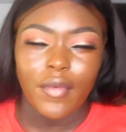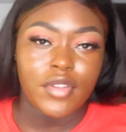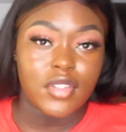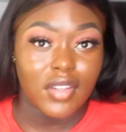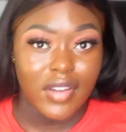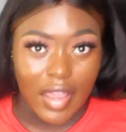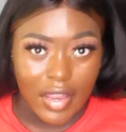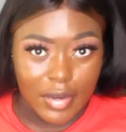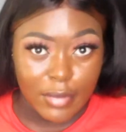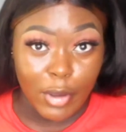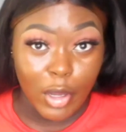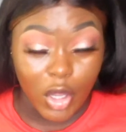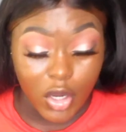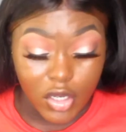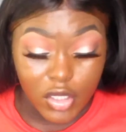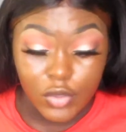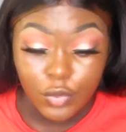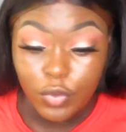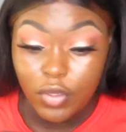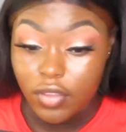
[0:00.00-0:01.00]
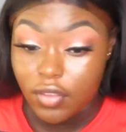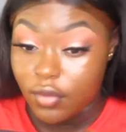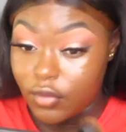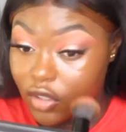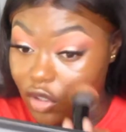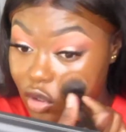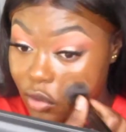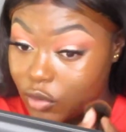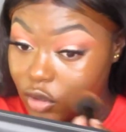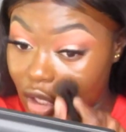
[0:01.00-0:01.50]
was on antibiotics with
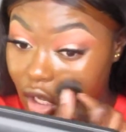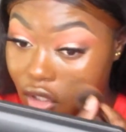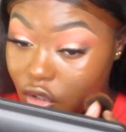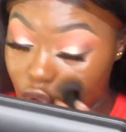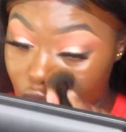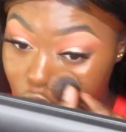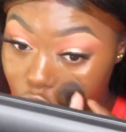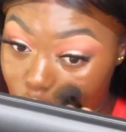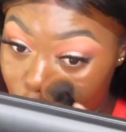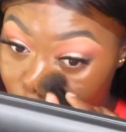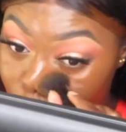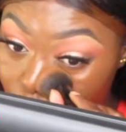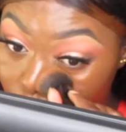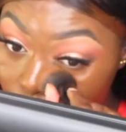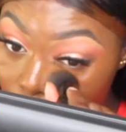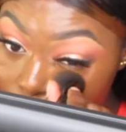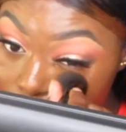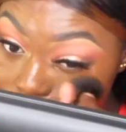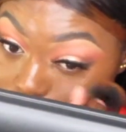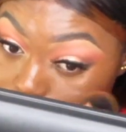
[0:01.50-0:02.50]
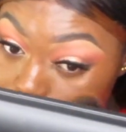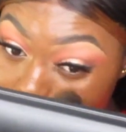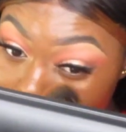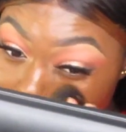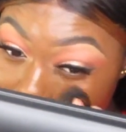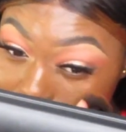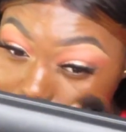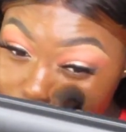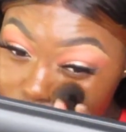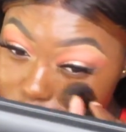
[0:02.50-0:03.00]
the dermatologist too. She
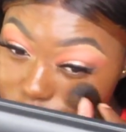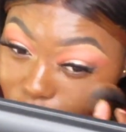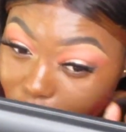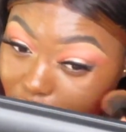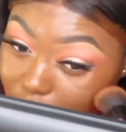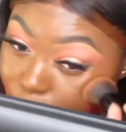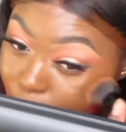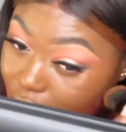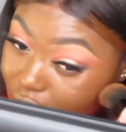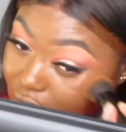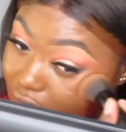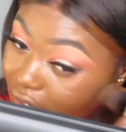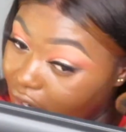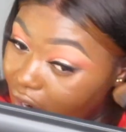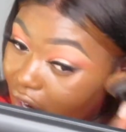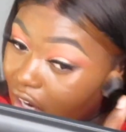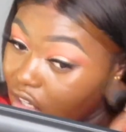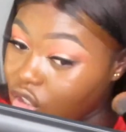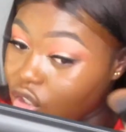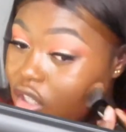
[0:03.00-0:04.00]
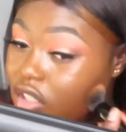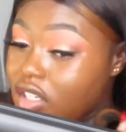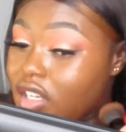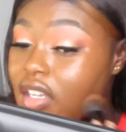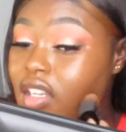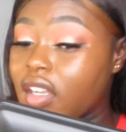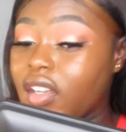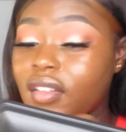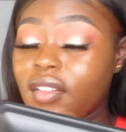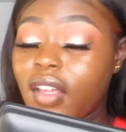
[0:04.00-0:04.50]
actually recommended that I start
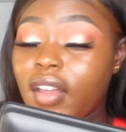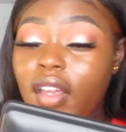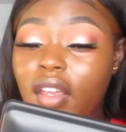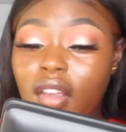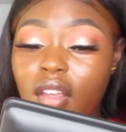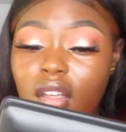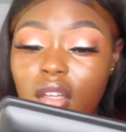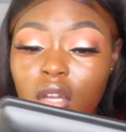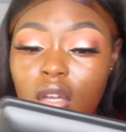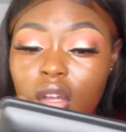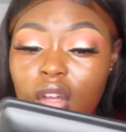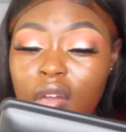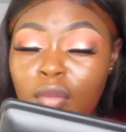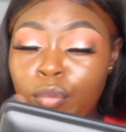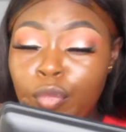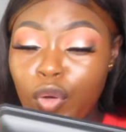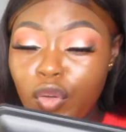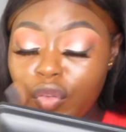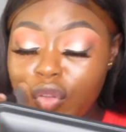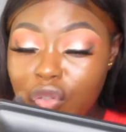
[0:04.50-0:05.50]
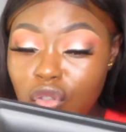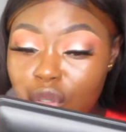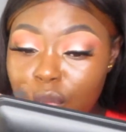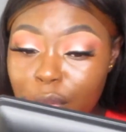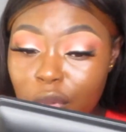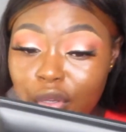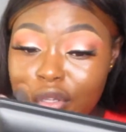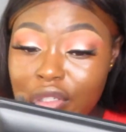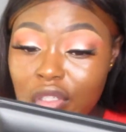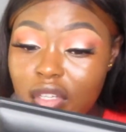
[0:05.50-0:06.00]
taking like birth control
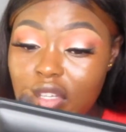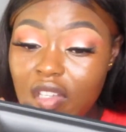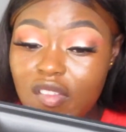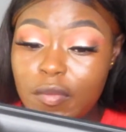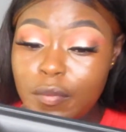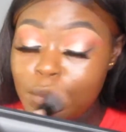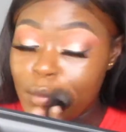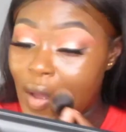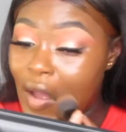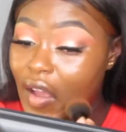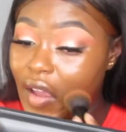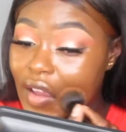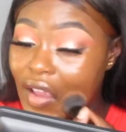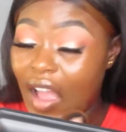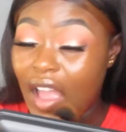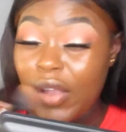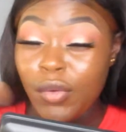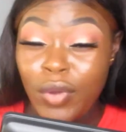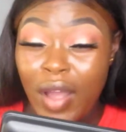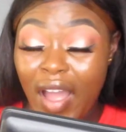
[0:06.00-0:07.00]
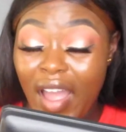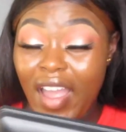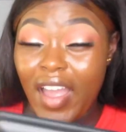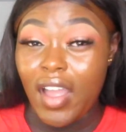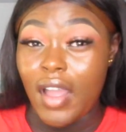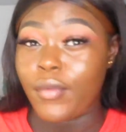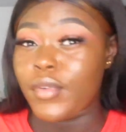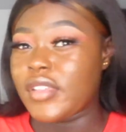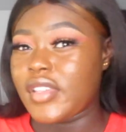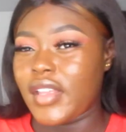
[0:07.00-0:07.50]
pills because
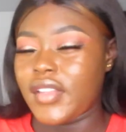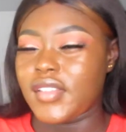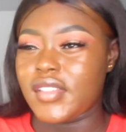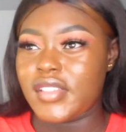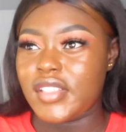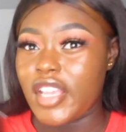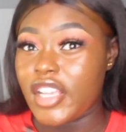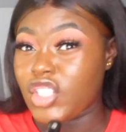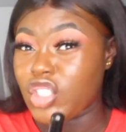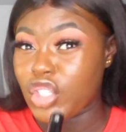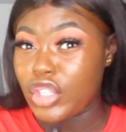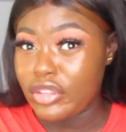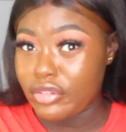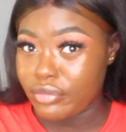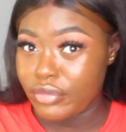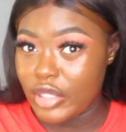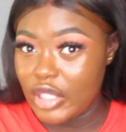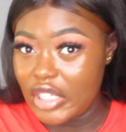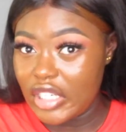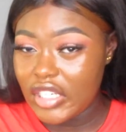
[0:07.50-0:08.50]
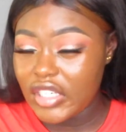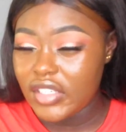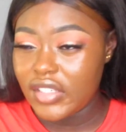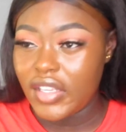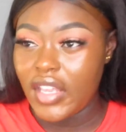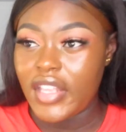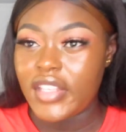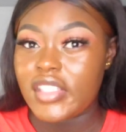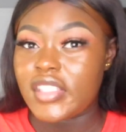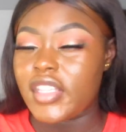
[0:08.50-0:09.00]
I was at stage 3,
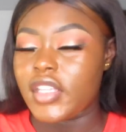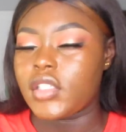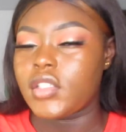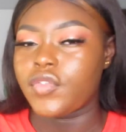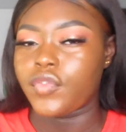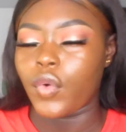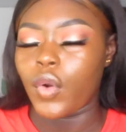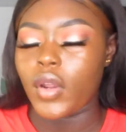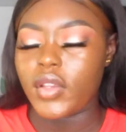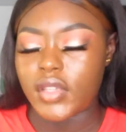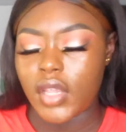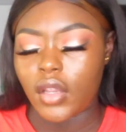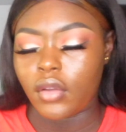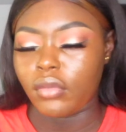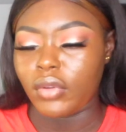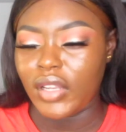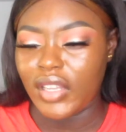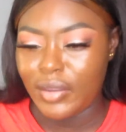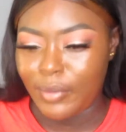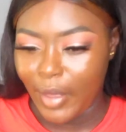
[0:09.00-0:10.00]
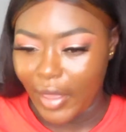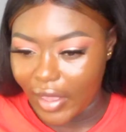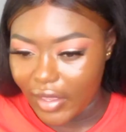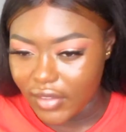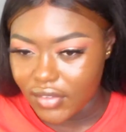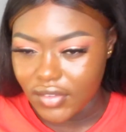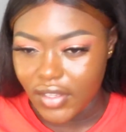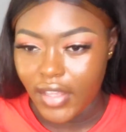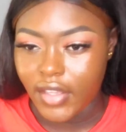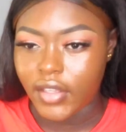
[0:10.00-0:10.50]
and stage 4 is like really
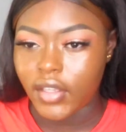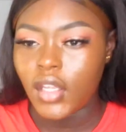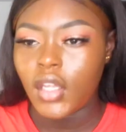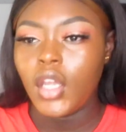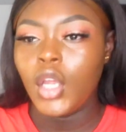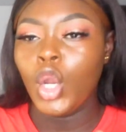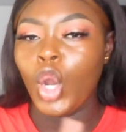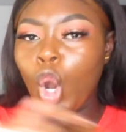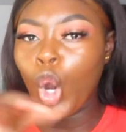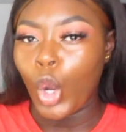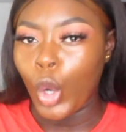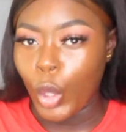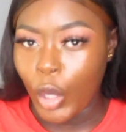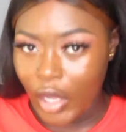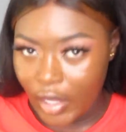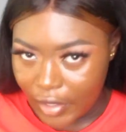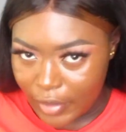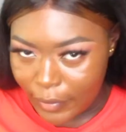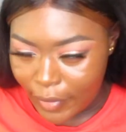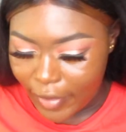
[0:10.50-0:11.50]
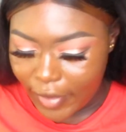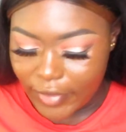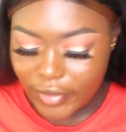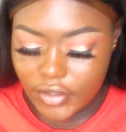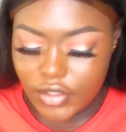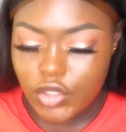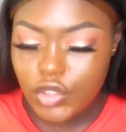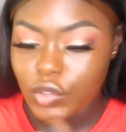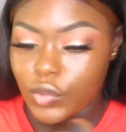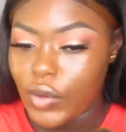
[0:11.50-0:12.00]
bad, like really
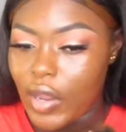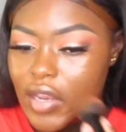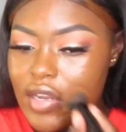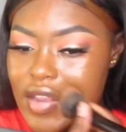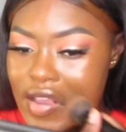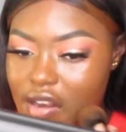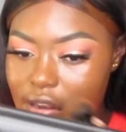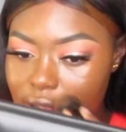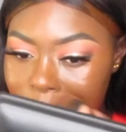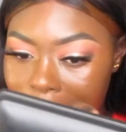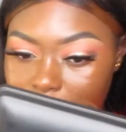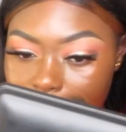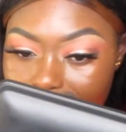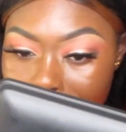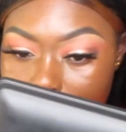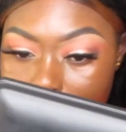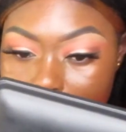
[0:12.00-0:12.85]
bad. So I needed